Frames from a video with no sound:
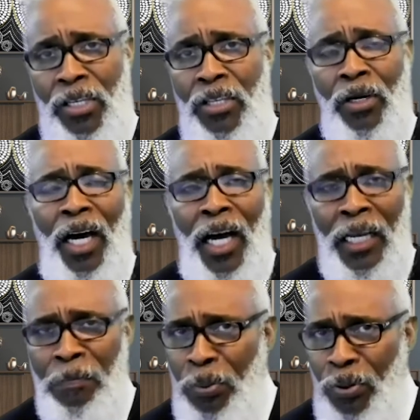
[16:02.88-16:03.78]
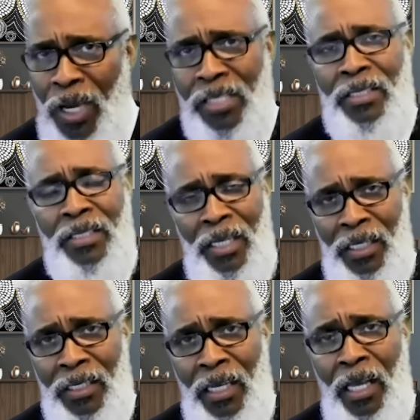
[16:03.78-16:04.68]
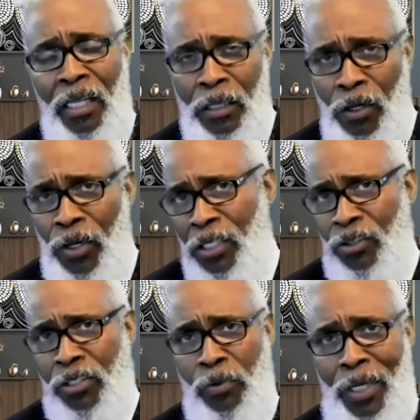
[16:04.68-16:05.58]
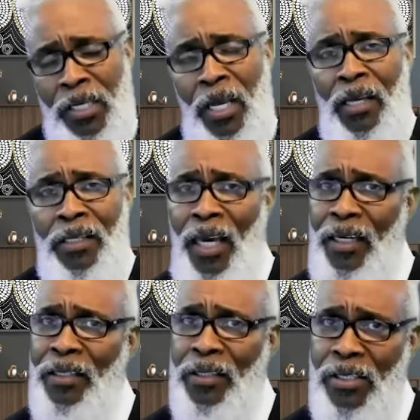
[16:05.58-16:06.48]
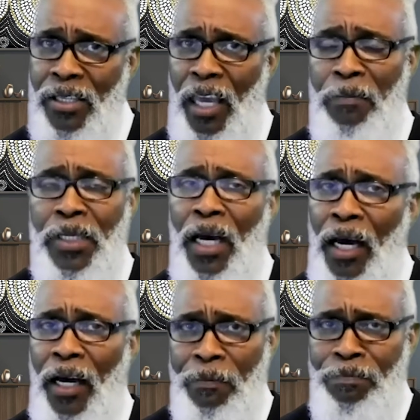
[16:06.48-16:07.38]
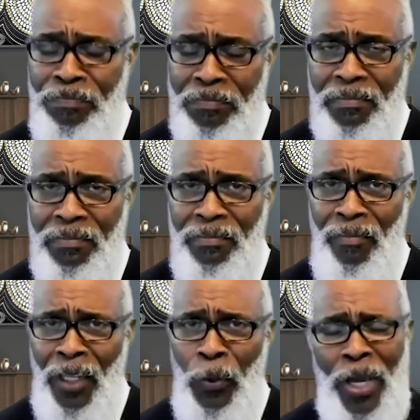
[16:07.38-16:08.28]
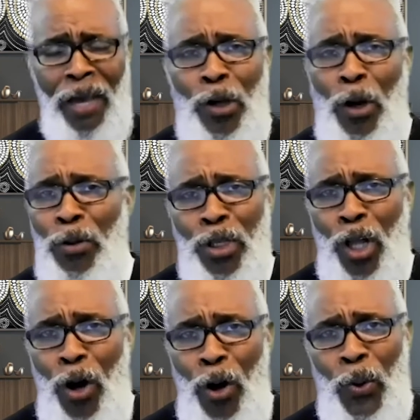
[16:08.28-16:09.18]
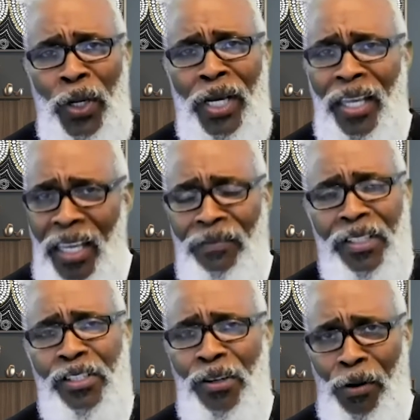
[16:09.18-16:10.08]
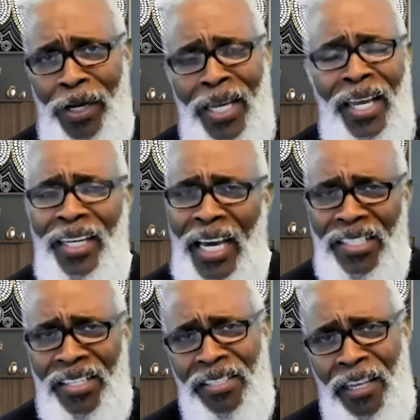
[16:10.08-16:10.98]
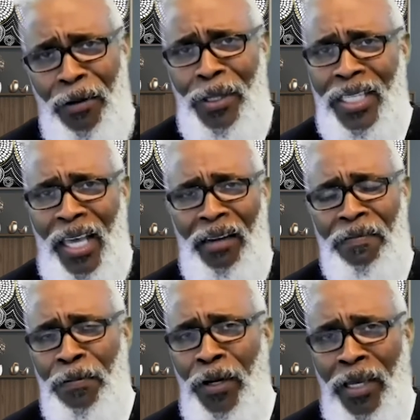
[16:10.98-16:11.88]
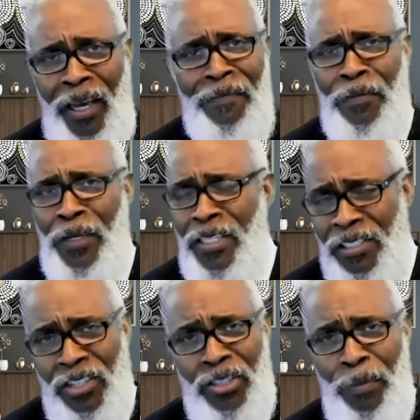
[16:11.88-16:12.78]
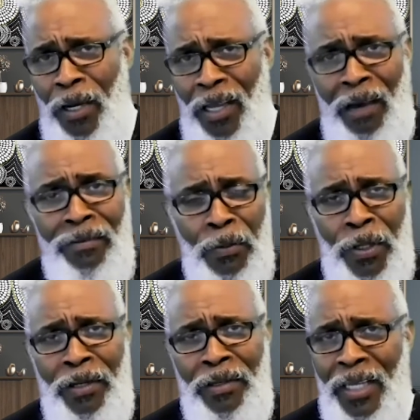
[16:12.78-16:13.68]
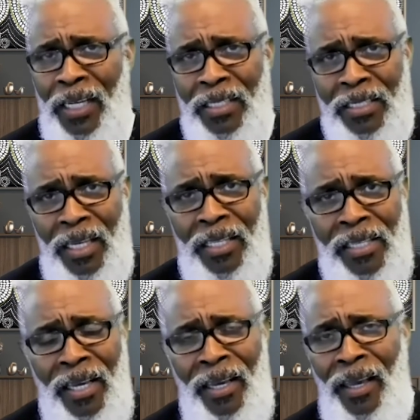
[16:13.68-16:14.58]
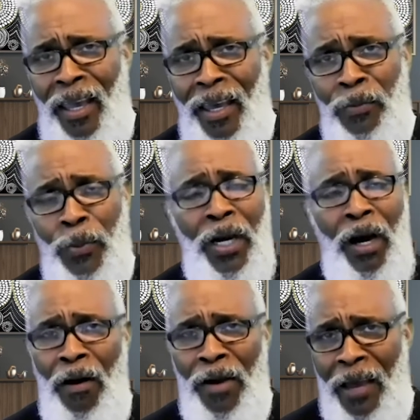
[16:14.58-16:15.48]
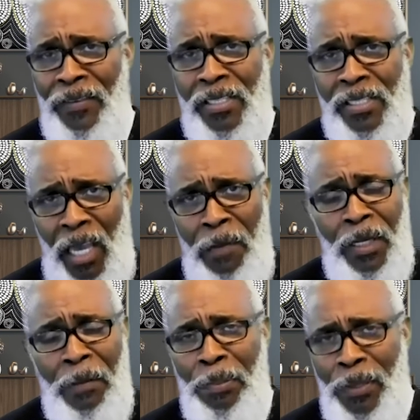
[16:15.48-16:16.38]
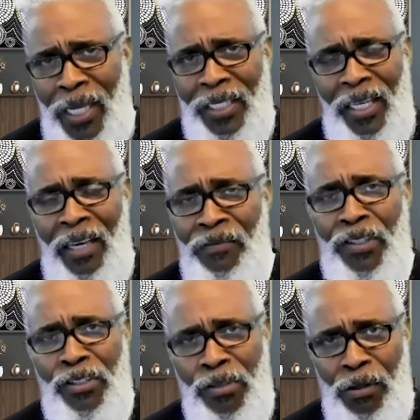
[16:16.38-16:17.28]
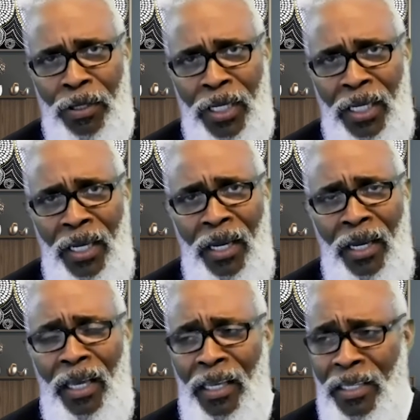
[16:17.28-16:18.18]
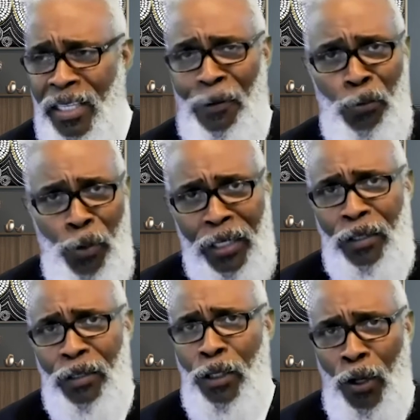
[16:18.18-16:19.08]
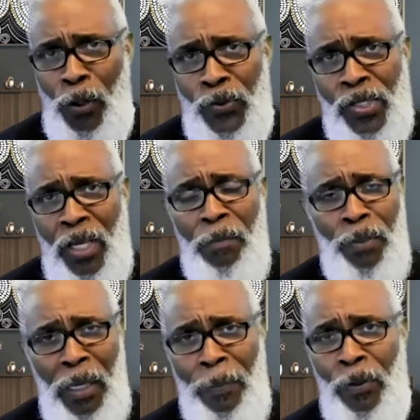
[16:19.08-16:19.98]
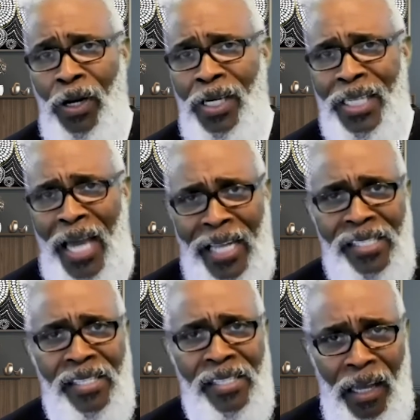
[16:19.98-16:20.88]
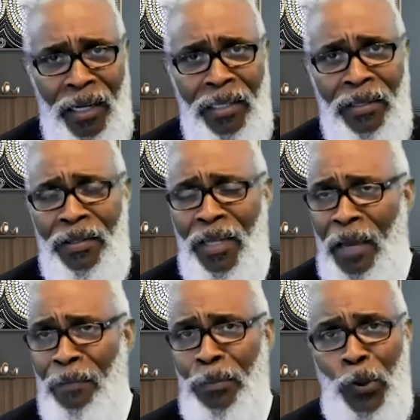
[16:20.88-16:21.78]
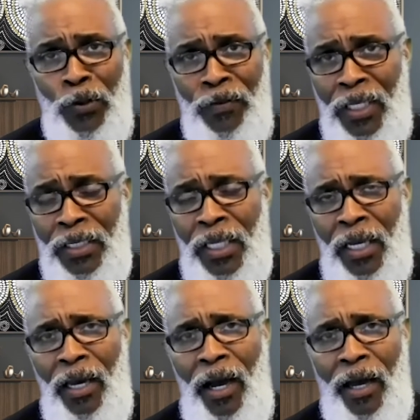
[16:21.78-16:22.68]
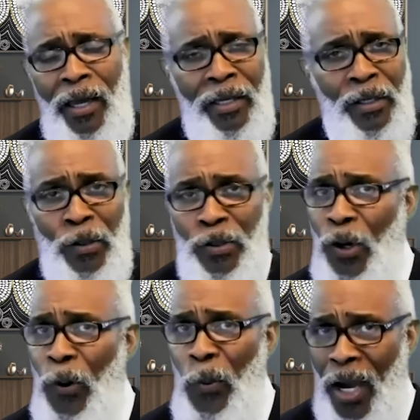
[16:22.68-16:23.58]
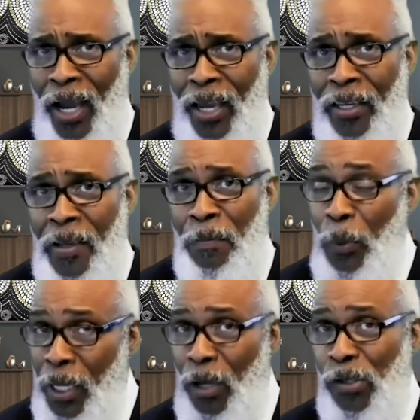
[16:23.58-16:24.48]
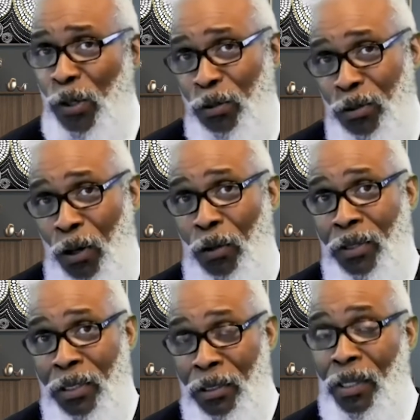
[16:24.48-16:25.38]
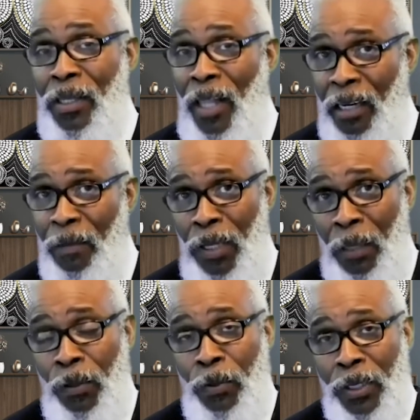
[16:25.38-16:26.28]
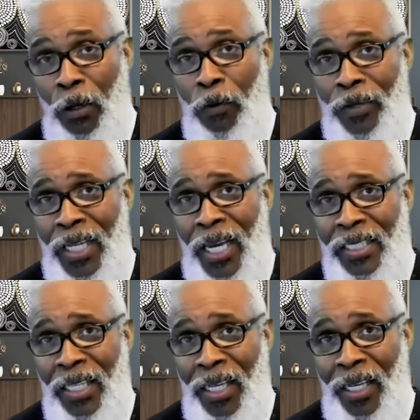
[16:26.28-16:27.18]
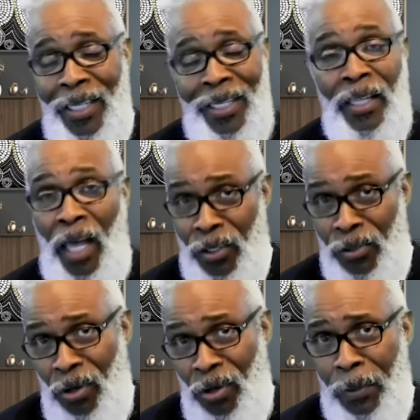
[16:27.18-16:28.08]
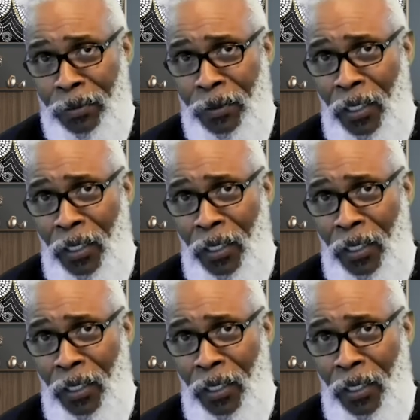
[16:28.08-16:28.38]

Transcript: These are unprecedented low interest rates. Yet at the same time, we have so low inventory, and not just here in California. I have friends just about everywhere in the United States, and we all have the same complaint. Inventory is at record lows. People are not selling, they're not moving. I don't know why, but we also know that there are a lot of people with COVID-19 in a lot of trouble.